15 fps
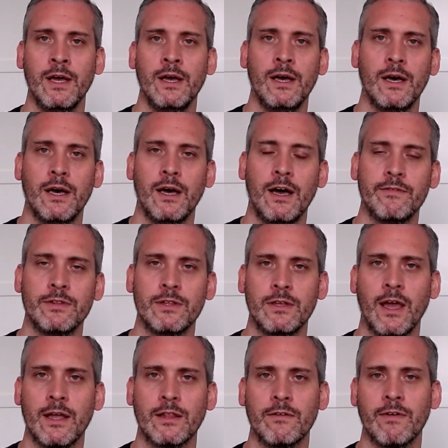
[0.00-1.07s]
haven't
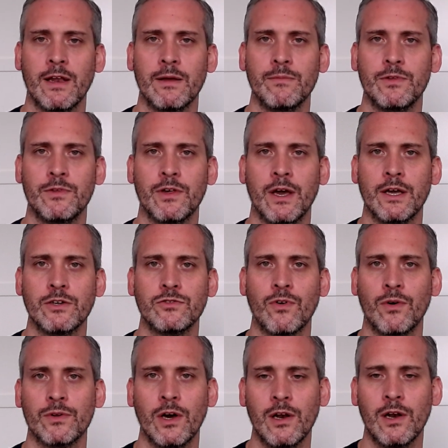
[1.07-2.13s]
yet developed
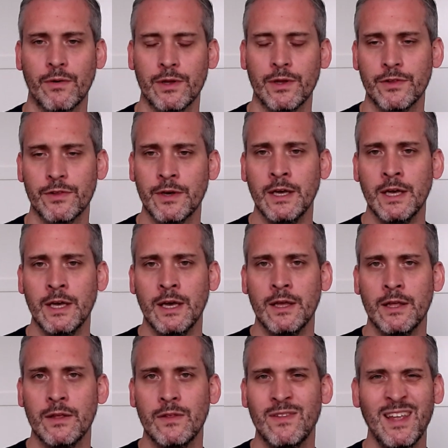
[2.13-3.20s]
strong tolerance.
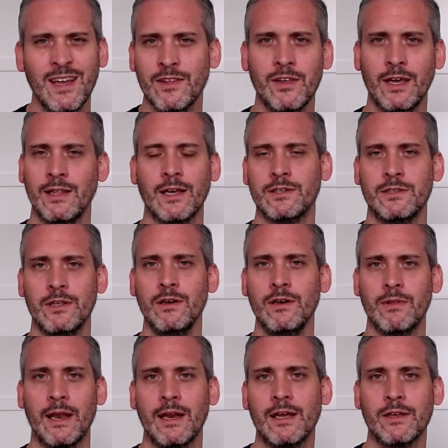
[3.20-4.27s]
Nicotine doesn't do
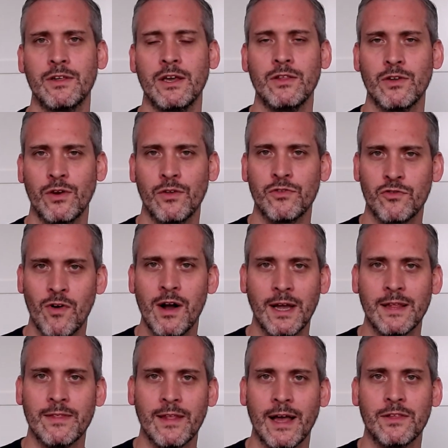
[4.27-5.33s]
that. Nicotine's an odd
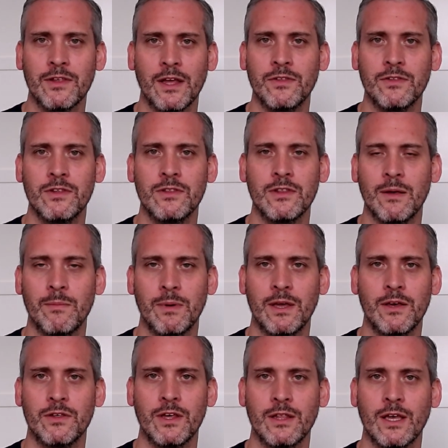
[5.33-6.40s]
drug in that sense, isn't it?
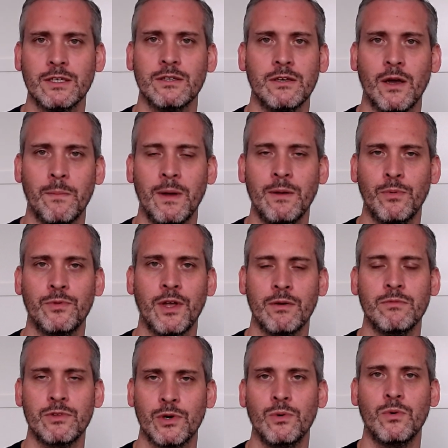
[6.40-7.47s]
Because it doesn't, people
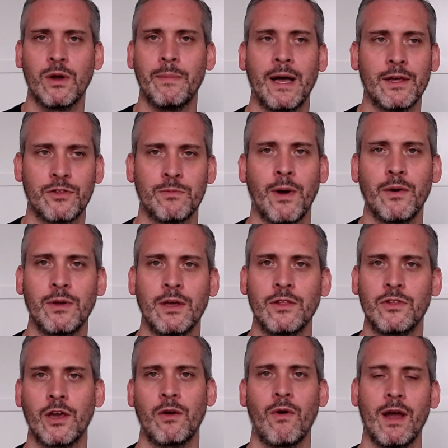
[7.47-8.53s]
don't talk about
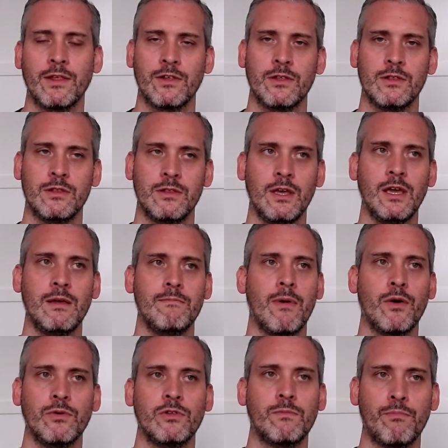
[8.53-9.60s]
smoking cigarettes as the
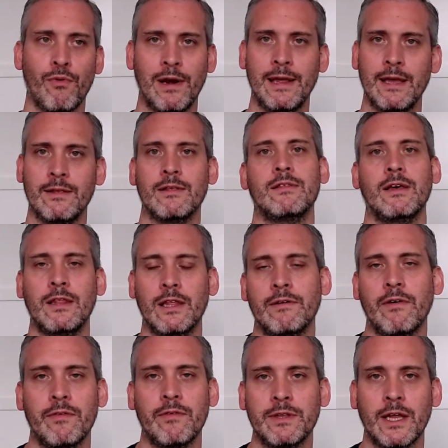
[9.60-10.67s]
most brilliant thing
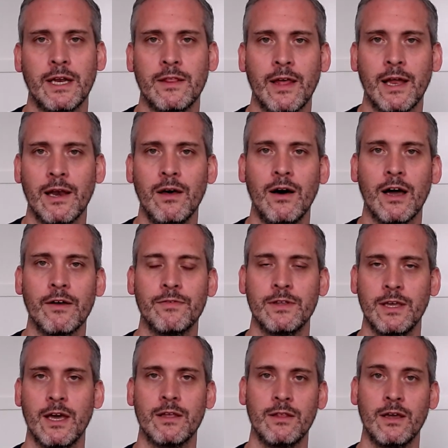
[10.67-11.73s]
they've ever done in their life, and
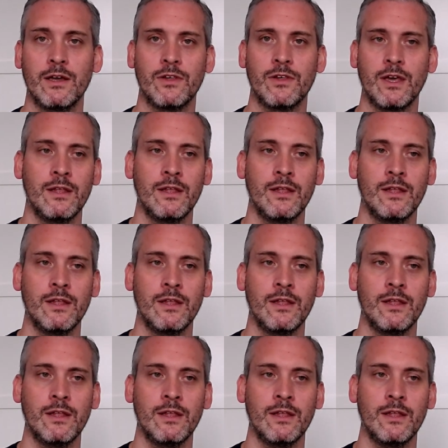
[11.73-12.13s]
yet nicotine